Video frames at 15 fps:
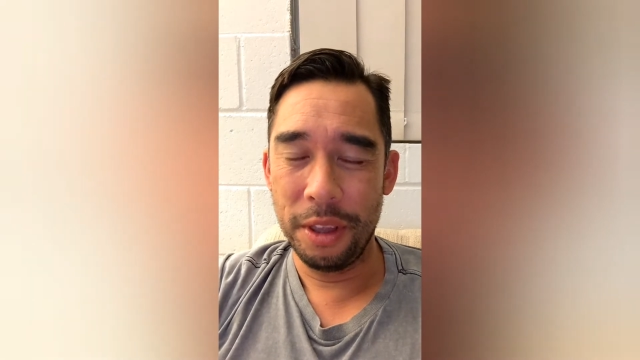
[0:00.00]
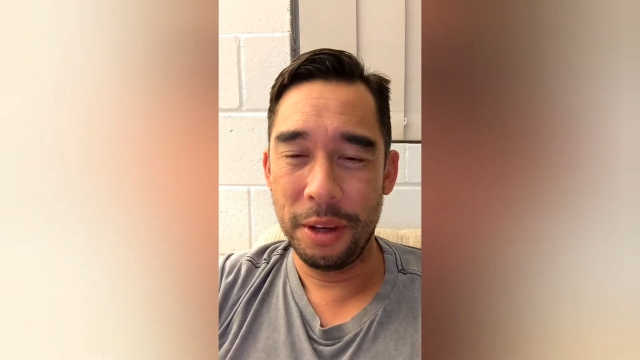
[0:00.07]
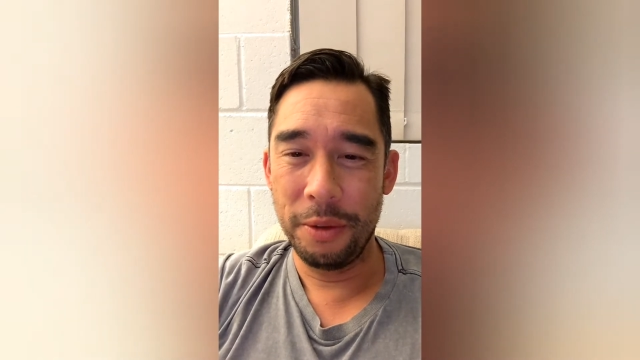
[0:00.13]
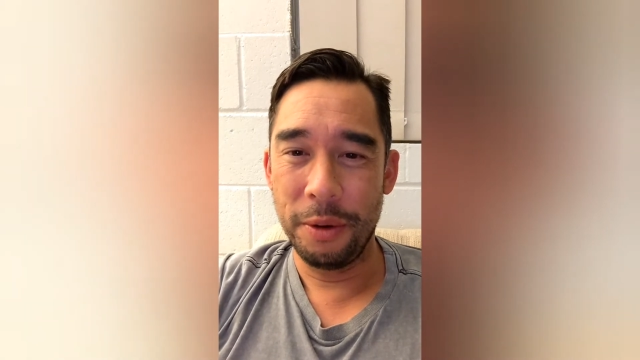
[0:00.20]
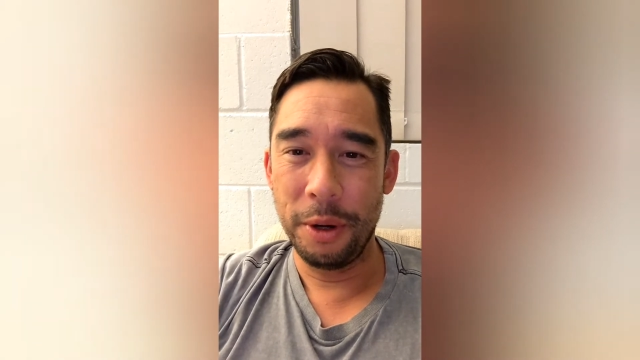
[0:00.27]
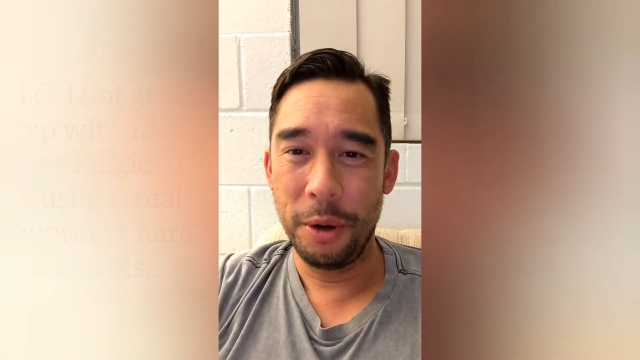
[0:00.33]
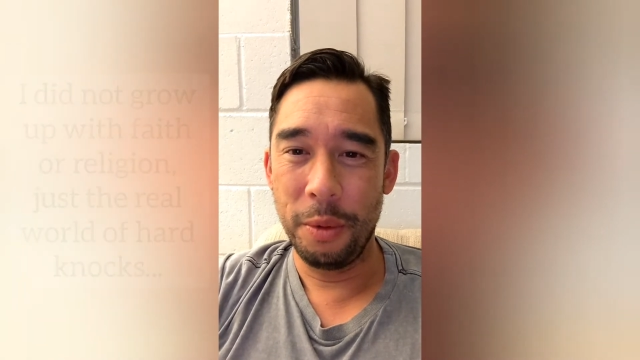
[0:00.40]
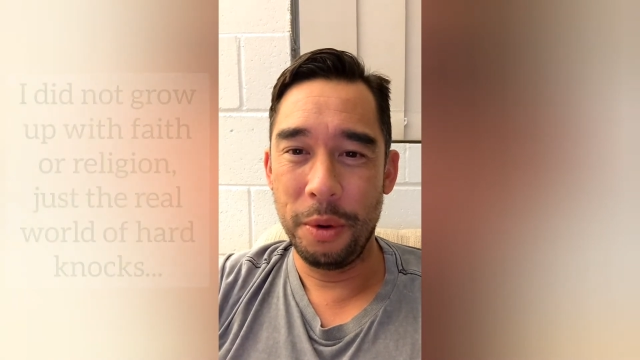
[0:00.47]
the
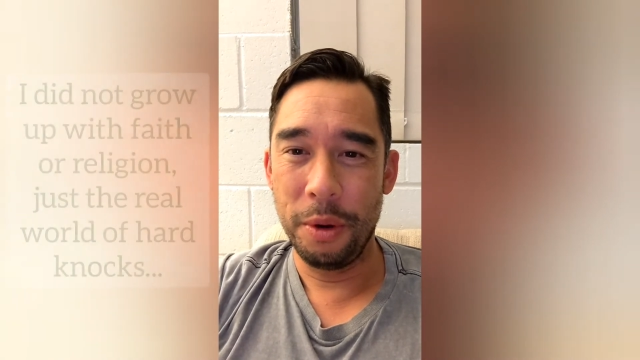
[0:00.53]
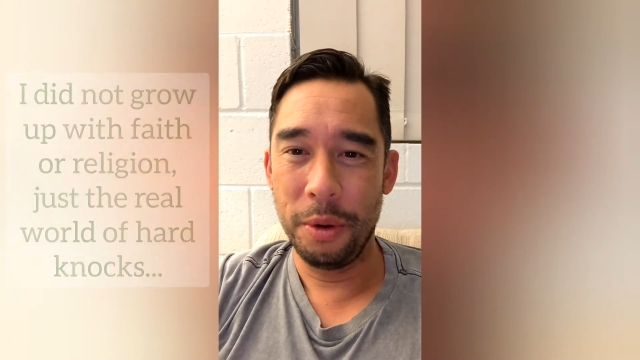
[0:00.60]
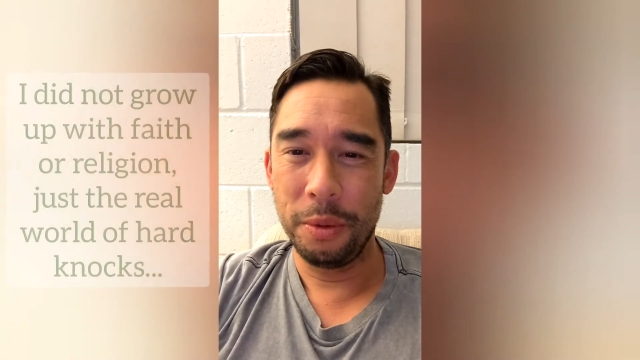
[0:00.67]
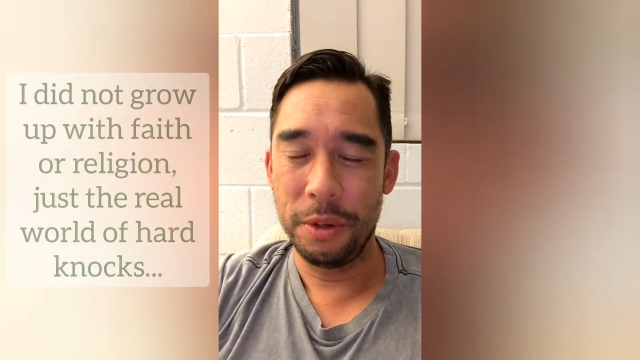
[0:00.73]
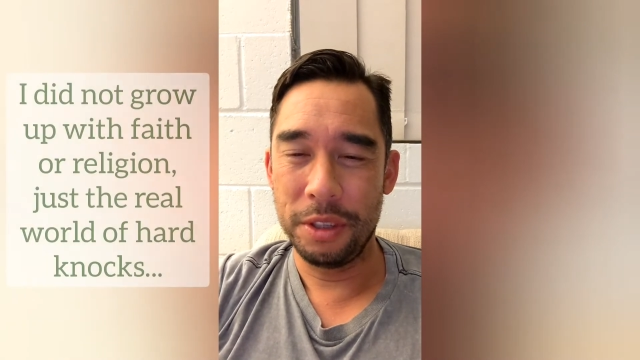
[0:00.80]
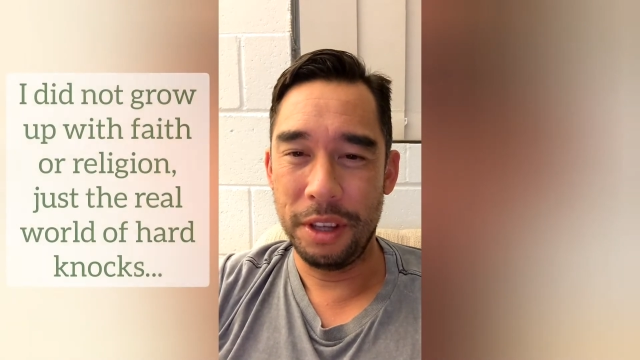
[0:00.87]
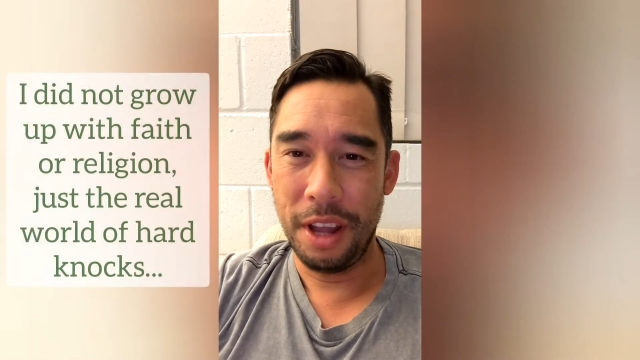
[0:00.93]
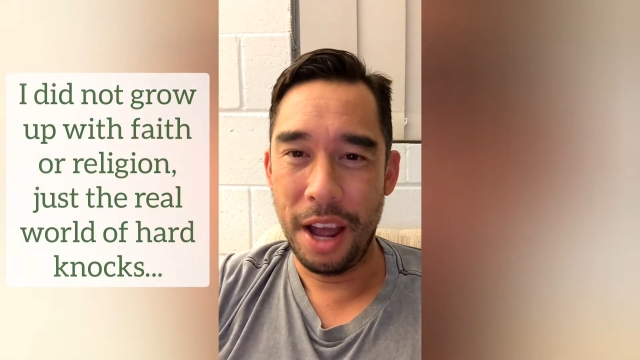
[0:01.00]
real world
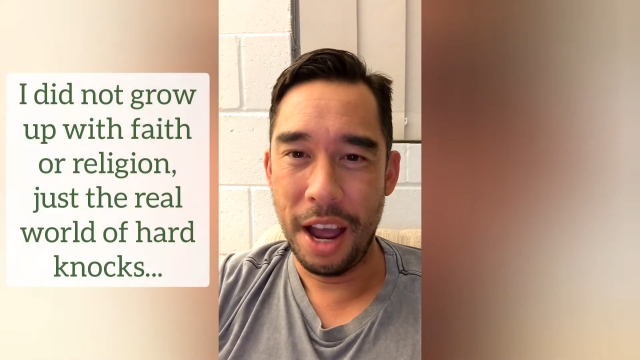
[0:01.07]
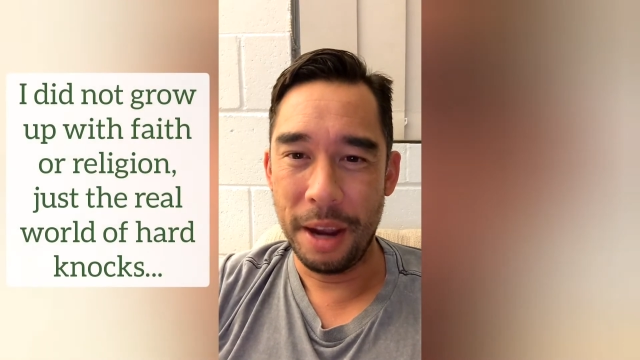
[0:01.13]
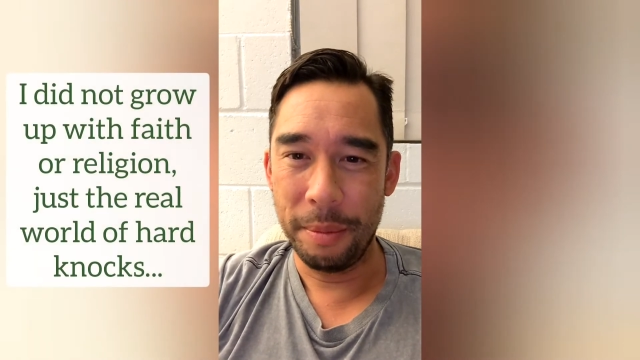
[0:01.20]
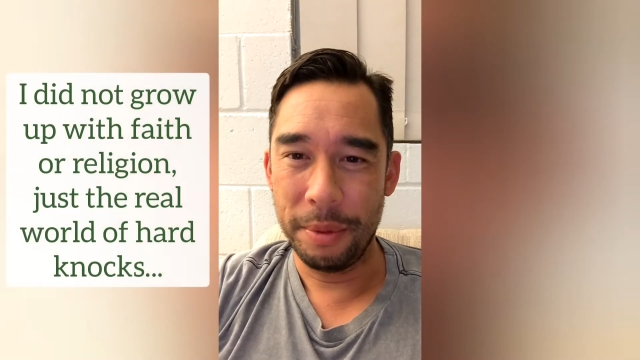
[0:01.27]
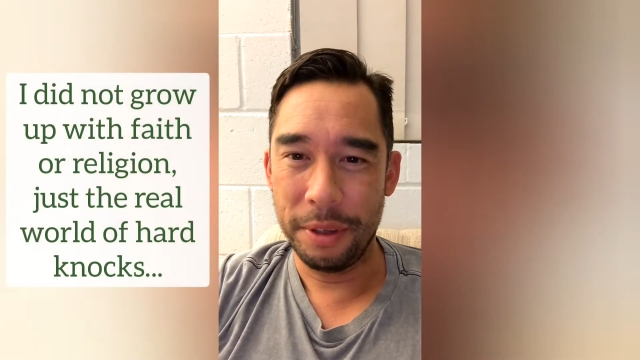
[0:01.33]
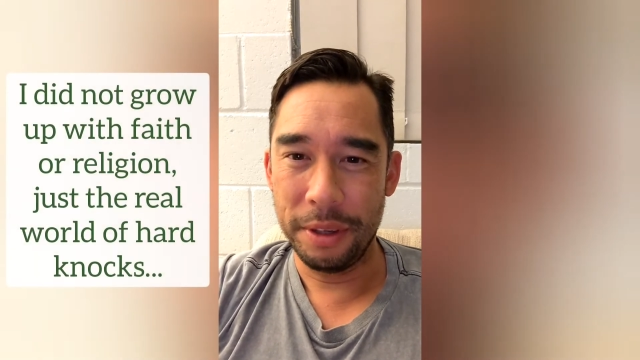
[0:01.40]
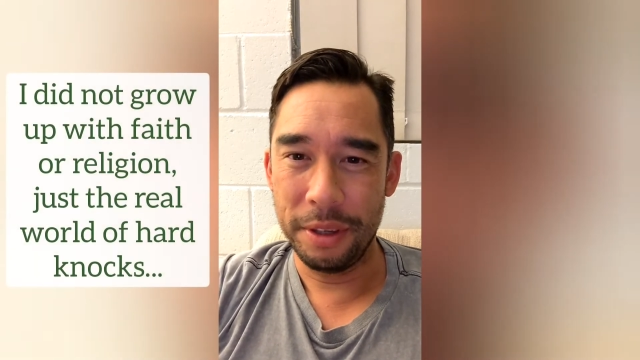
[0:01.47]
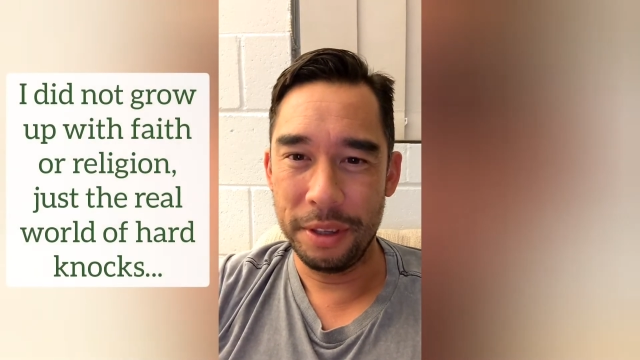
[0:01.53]
was like,
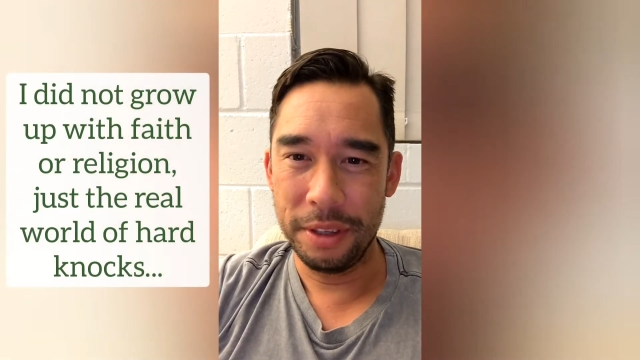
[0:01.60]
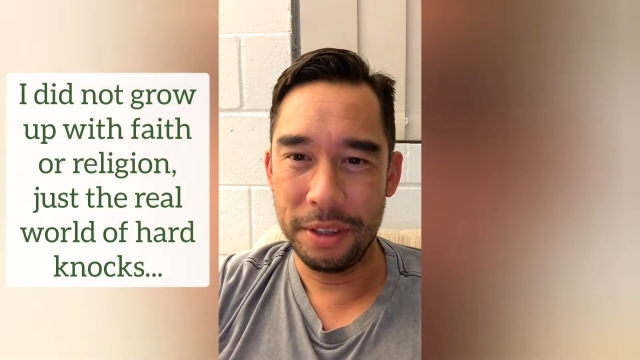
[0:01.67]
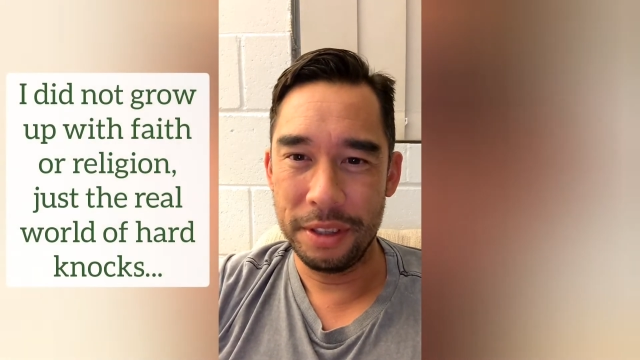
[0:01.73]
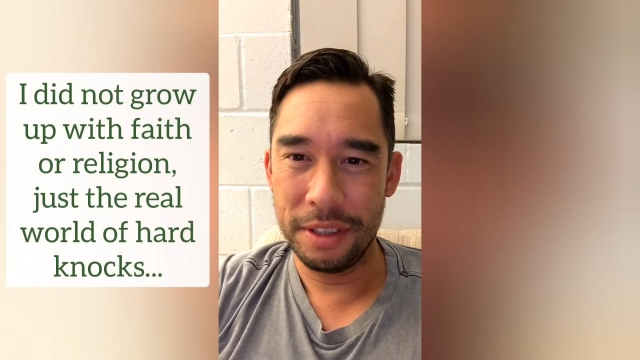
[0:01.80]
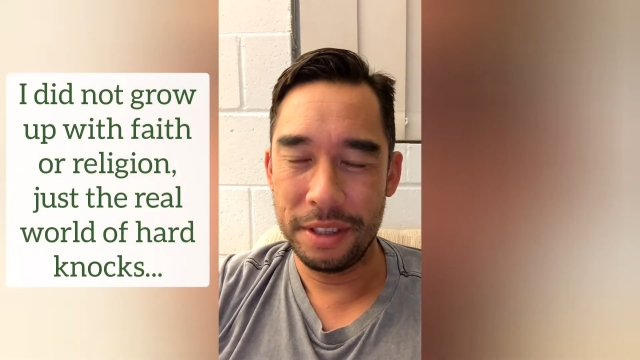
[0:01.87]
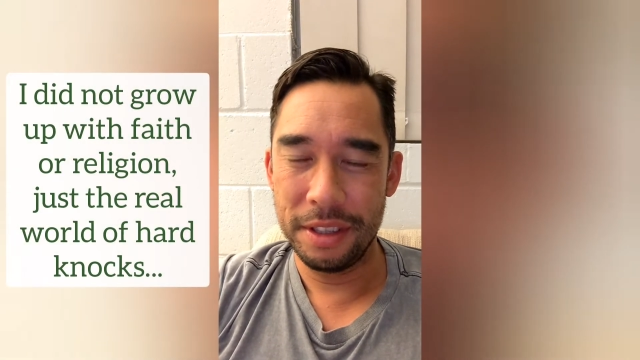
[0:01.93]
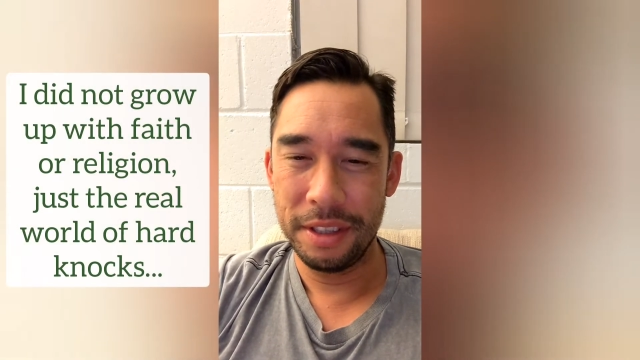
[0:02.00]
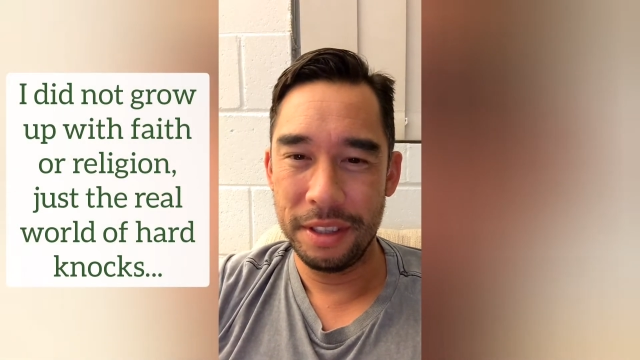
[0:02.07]

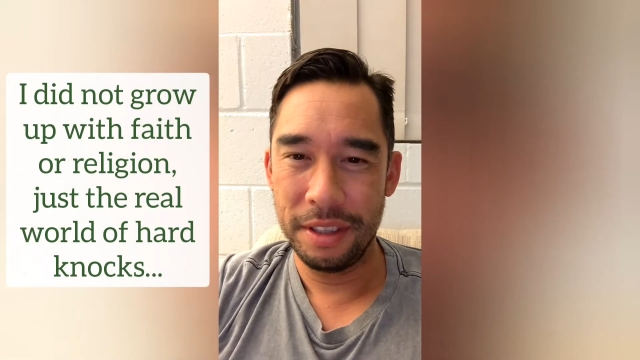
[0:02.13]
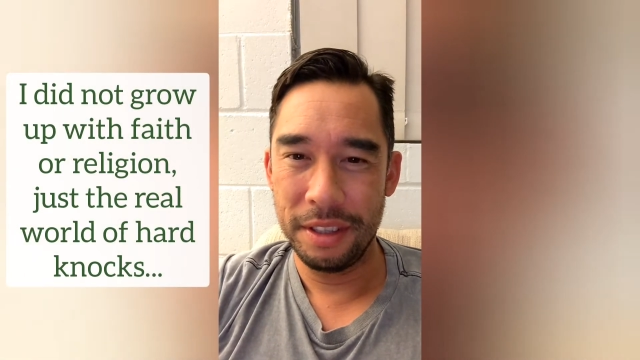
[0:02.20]
because